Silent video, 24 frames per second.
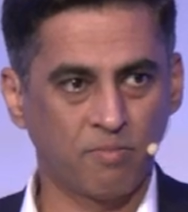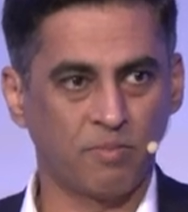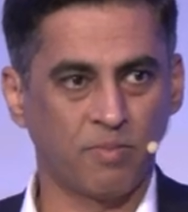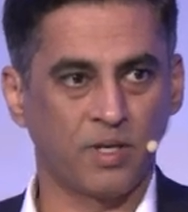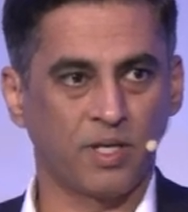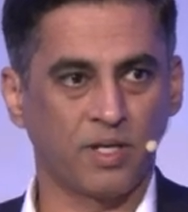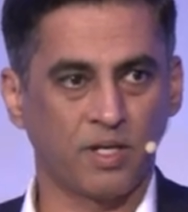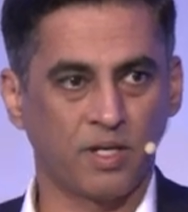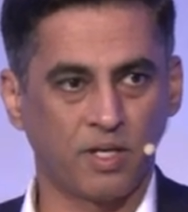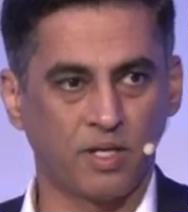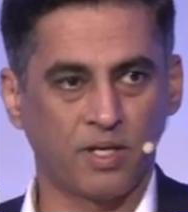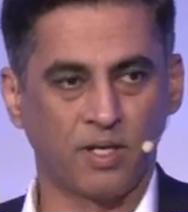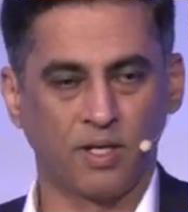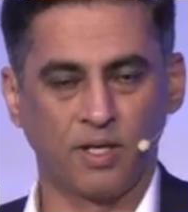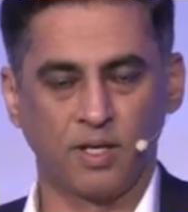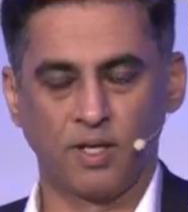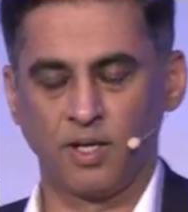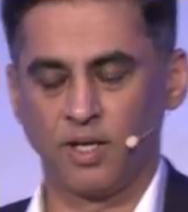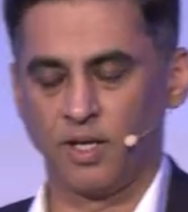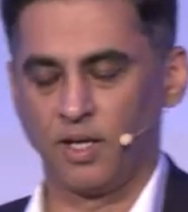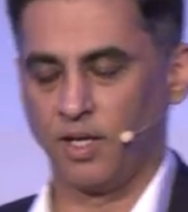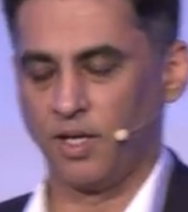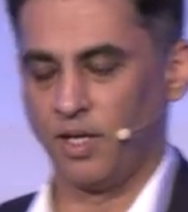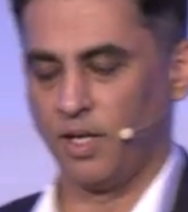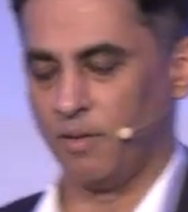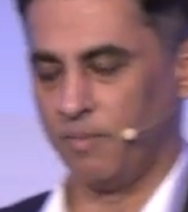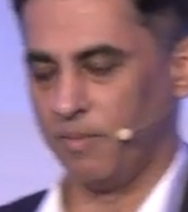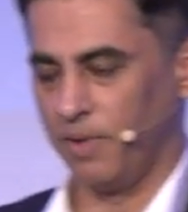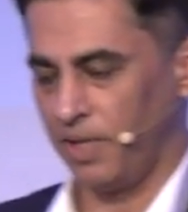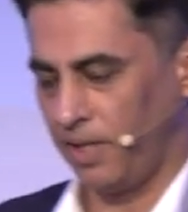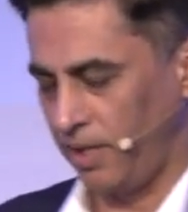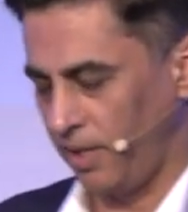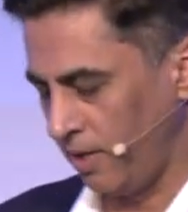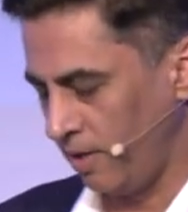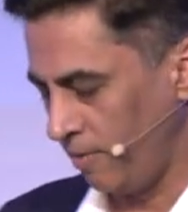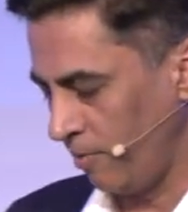but in a,
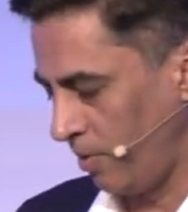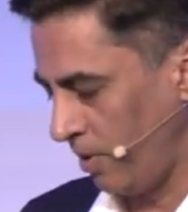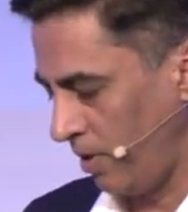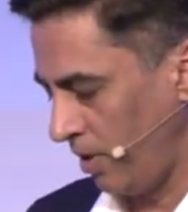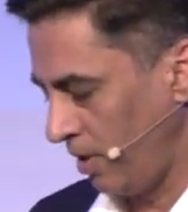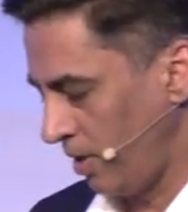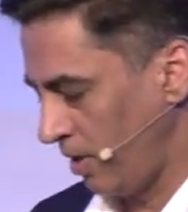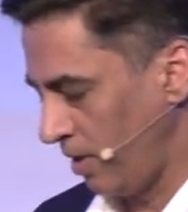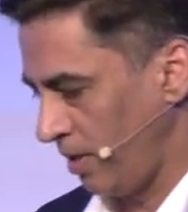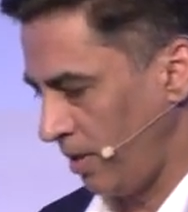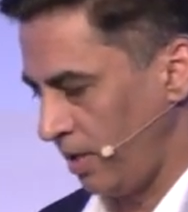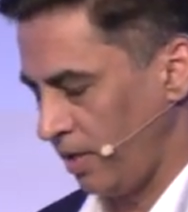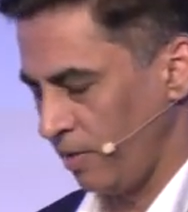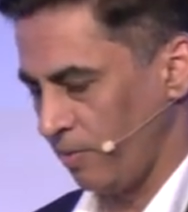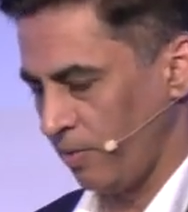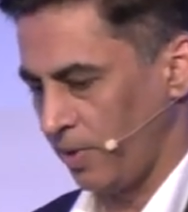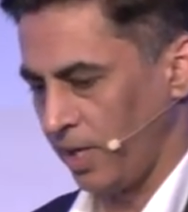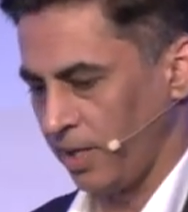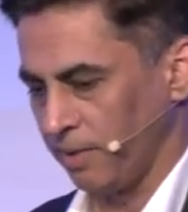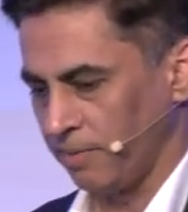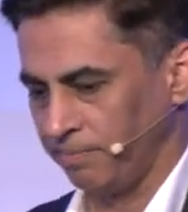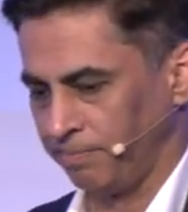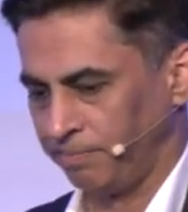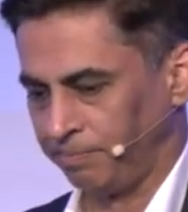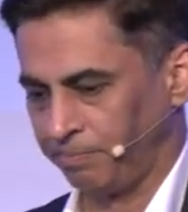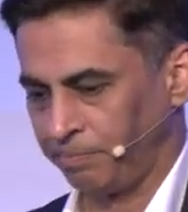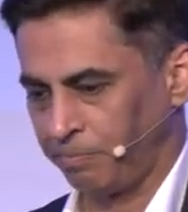bit, in a, uh, in a while.